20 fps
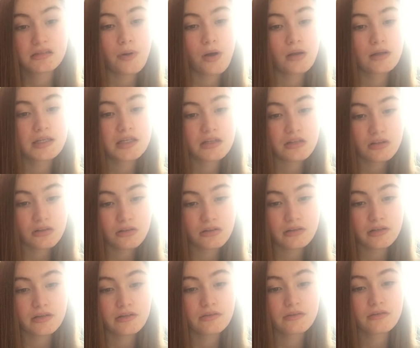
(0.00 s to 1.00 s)

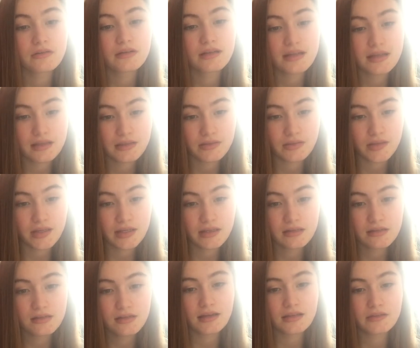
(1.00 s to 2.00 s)

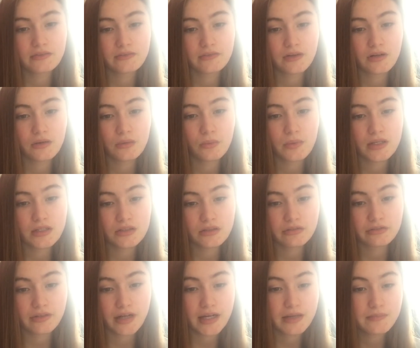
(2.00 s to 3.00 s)
Polychloroethene is for window
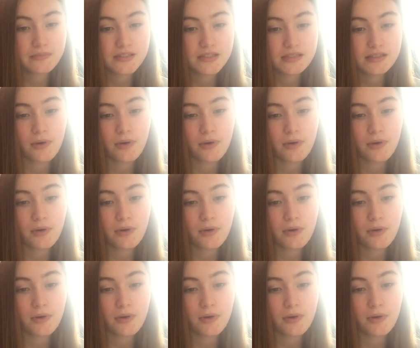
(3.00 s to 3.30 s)
frames.